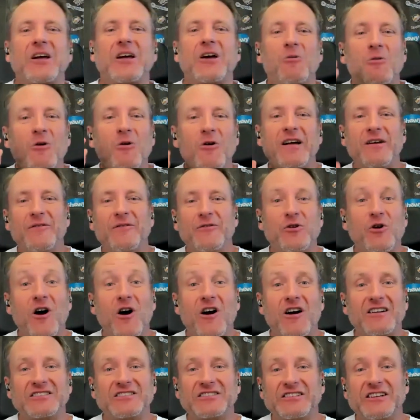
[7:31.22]
Well, if you are
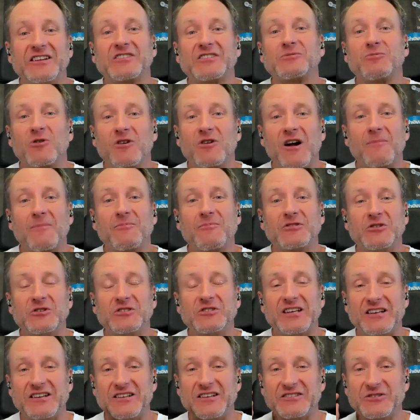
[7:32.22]
interested in exploring opportunities
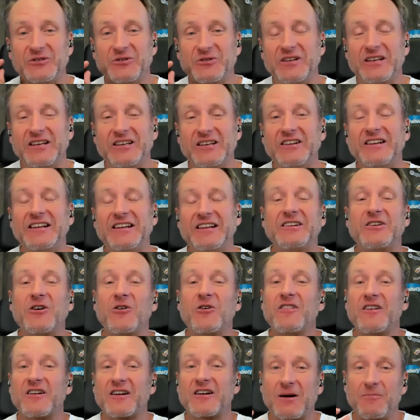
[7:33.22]
at Nasuni, you need to go to
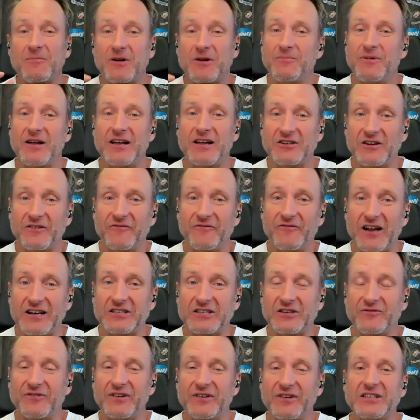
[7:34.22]
their company page on
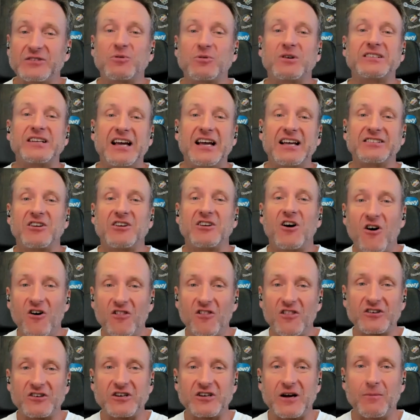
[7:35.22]
VentureFizz, which has all
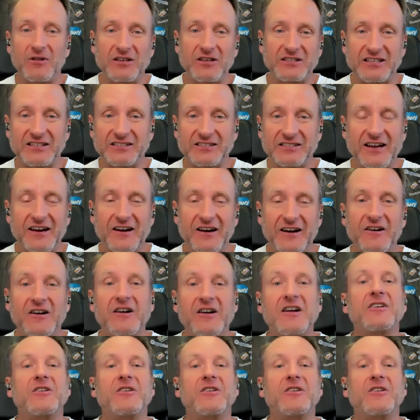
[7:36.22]
their job listings there.